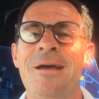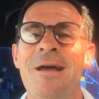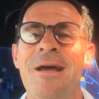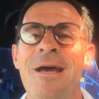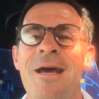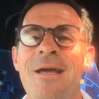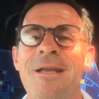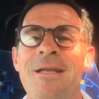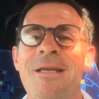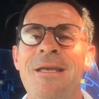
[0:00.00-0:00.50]

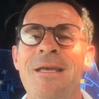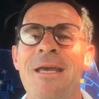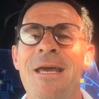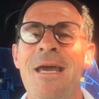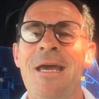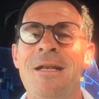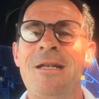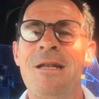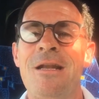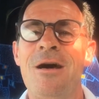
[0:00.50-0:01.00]
Colette's looking in
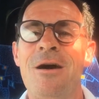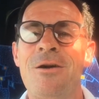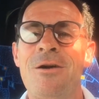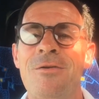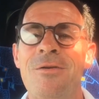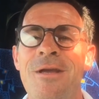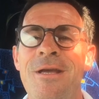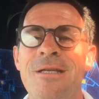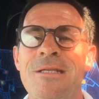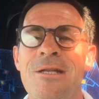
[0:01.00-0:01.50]
from France.
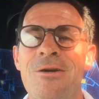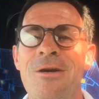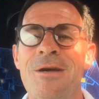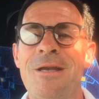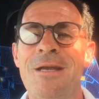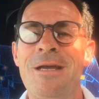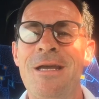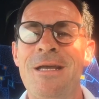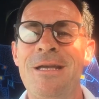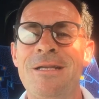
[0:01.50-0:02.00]
And Jackie
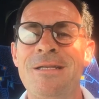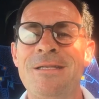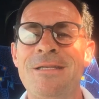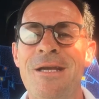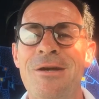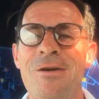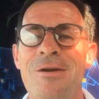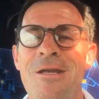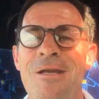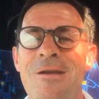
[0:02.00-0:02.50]
Winkins looking in from
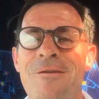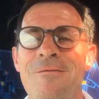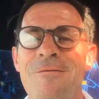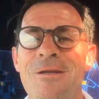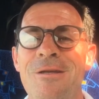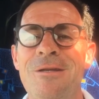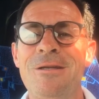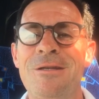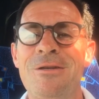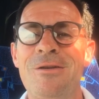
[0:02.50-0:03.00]
Nova
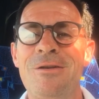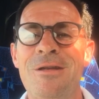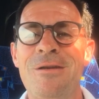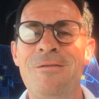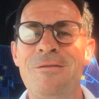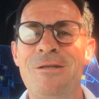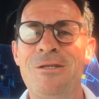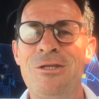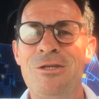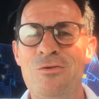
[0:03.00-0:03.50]
Scotia. Nova
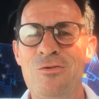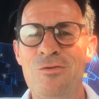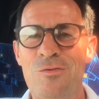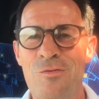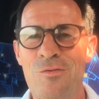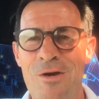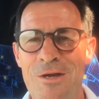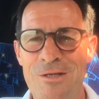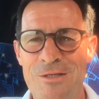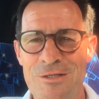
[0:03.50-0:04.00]
Scotia
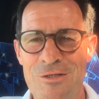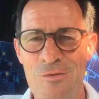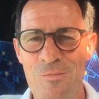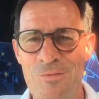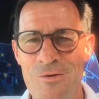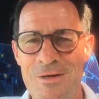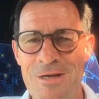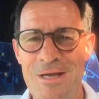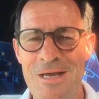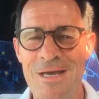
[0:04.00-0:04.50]
is
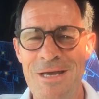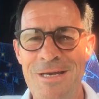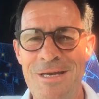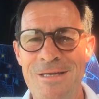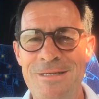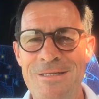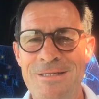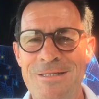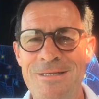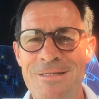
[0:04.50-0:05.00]
that way.
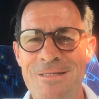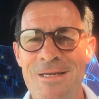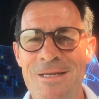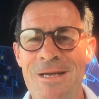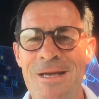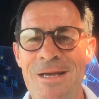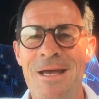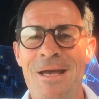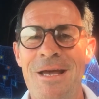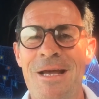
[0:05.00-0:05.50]

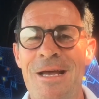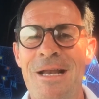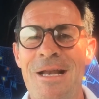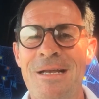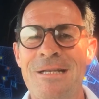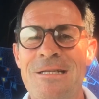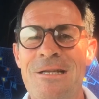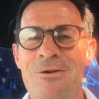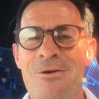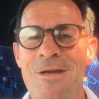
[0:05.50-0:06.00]
That
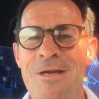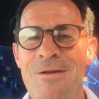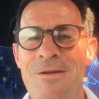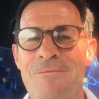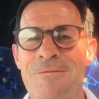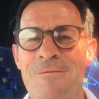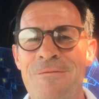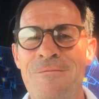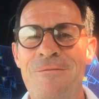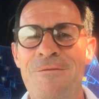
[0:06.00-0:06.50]
way.
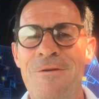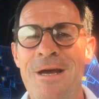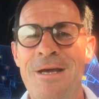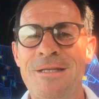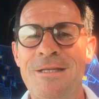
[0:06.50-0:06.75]
That way.